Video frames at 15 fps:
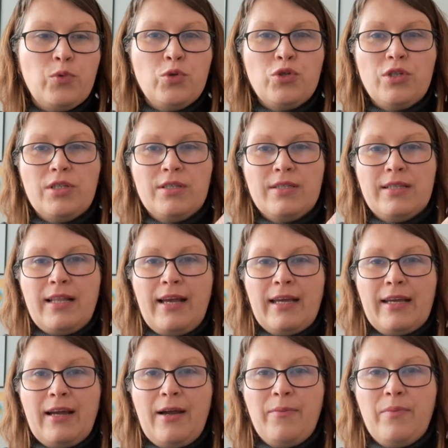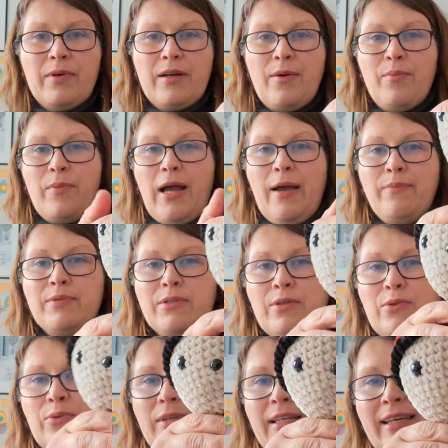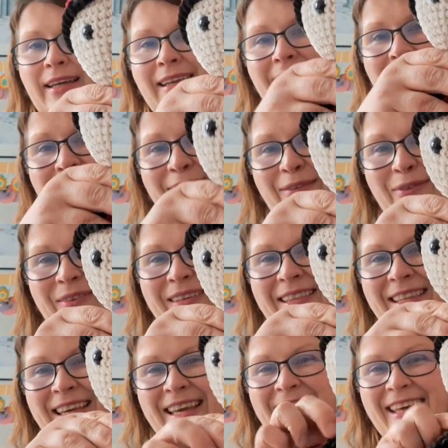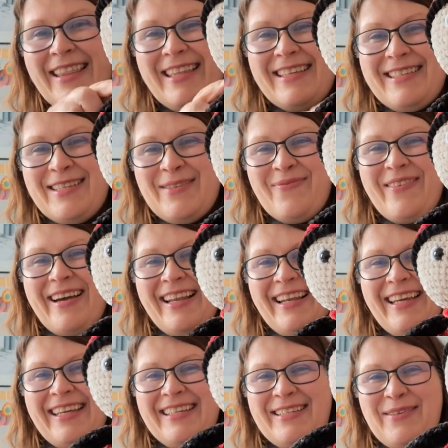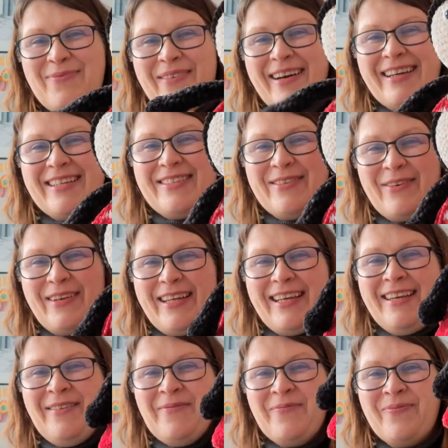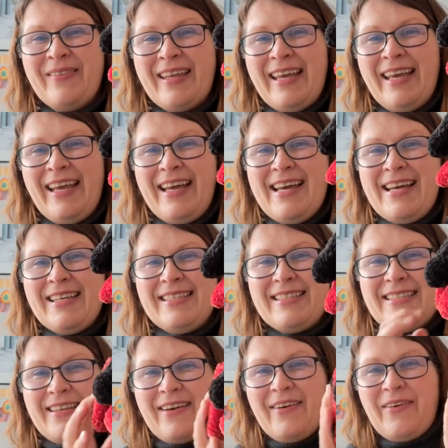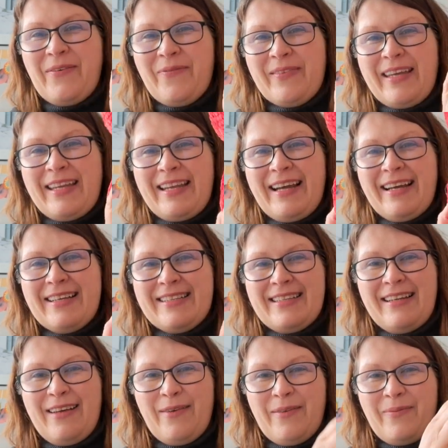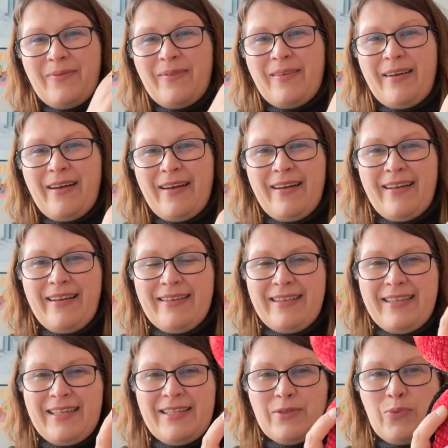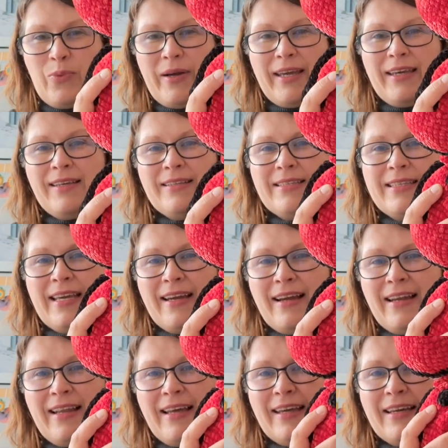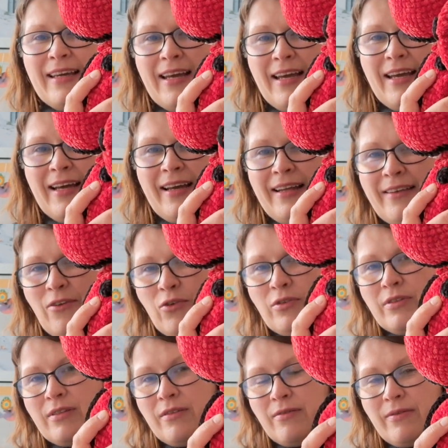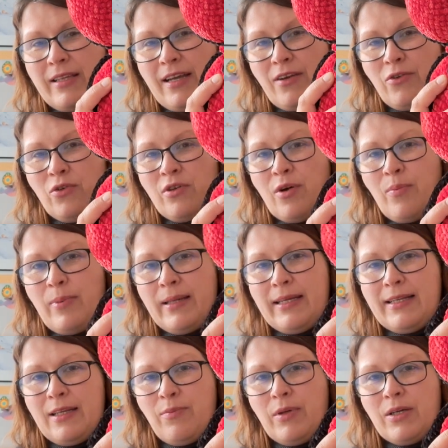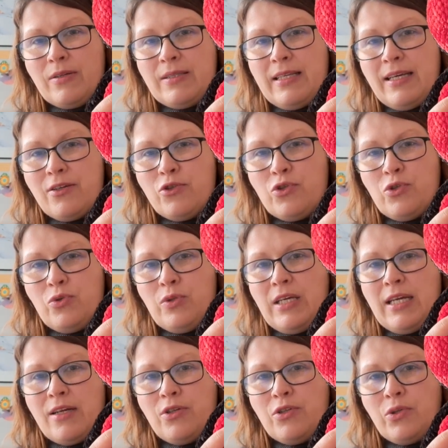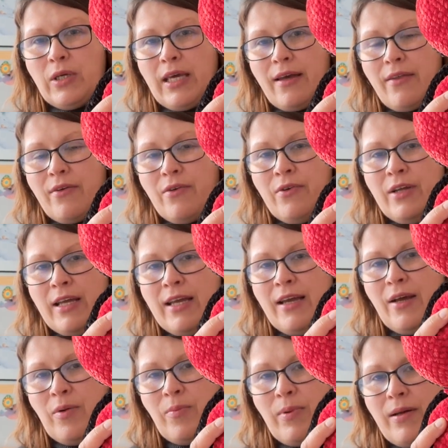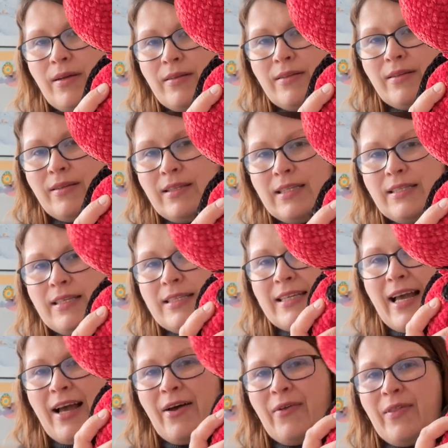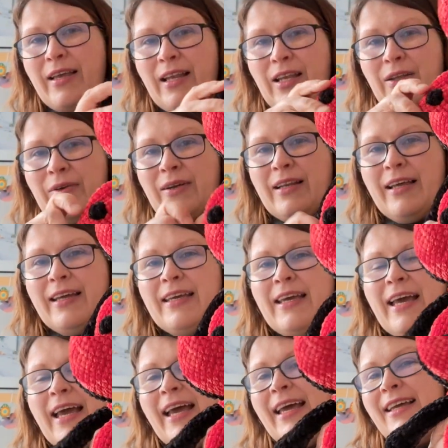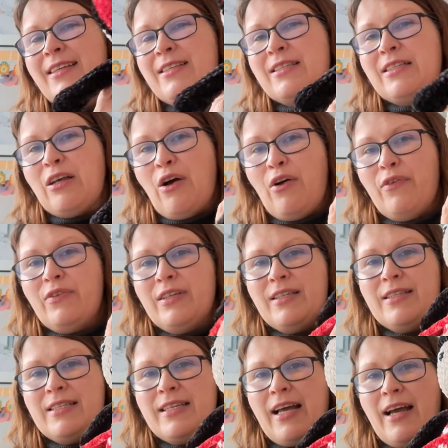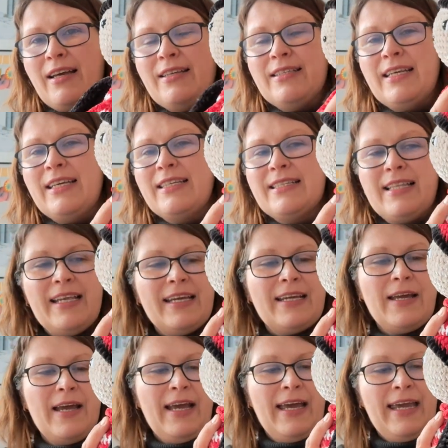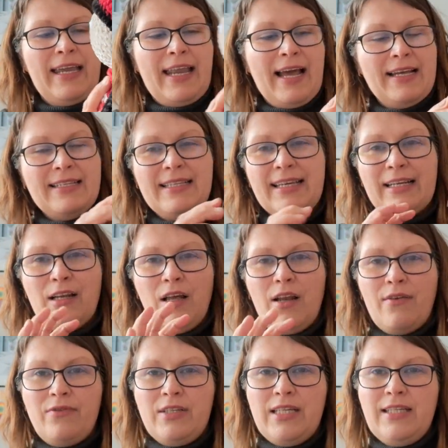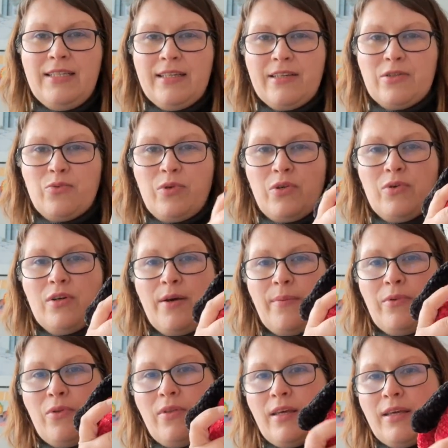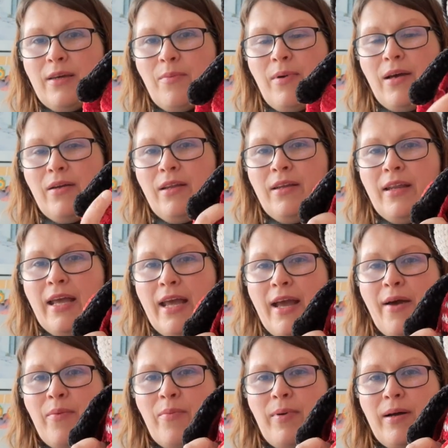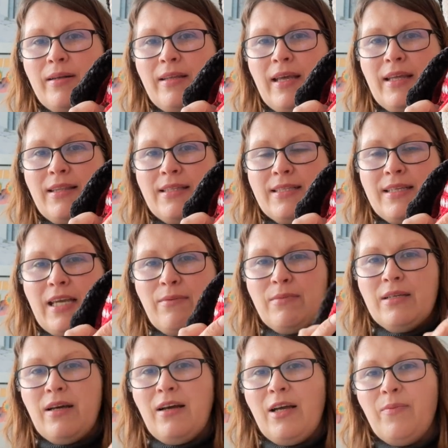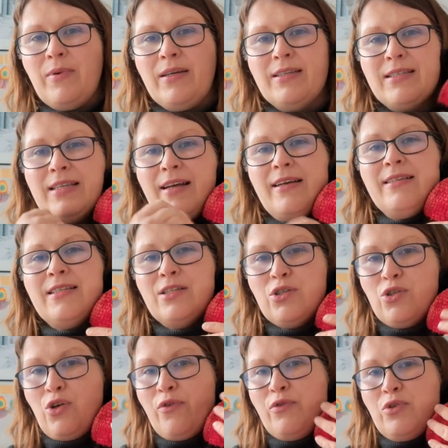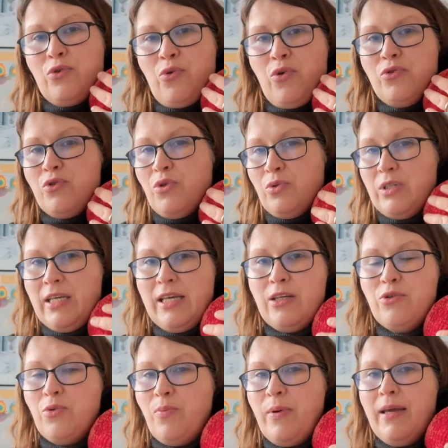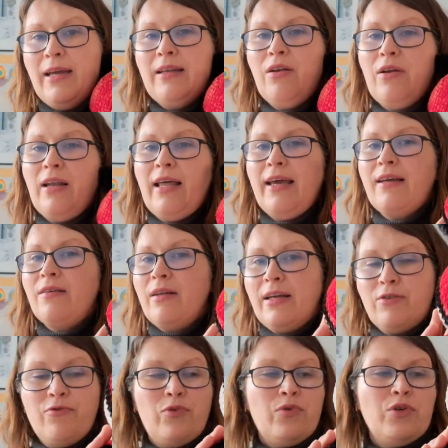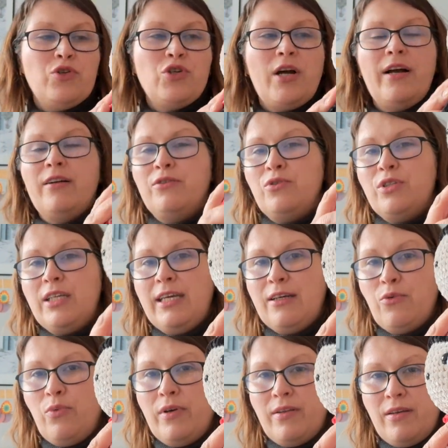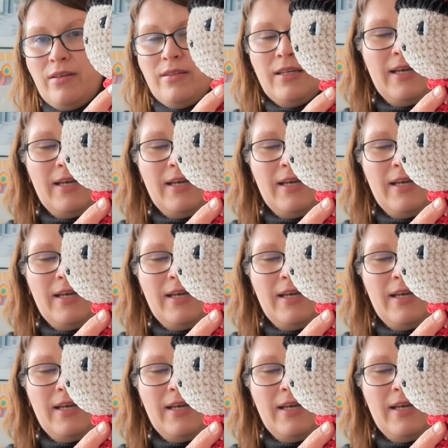which is like absolutely in love with. This is my ladybug dolly. So it has a lot of these wings. They are like not, they are not completely because they are sewed here together, but this is how they look like. It's soft, it's nice, it's like it has like a lot of details when you come to think about it, but at the same time it's nice and soft to also take to bed and like for a child to take with it.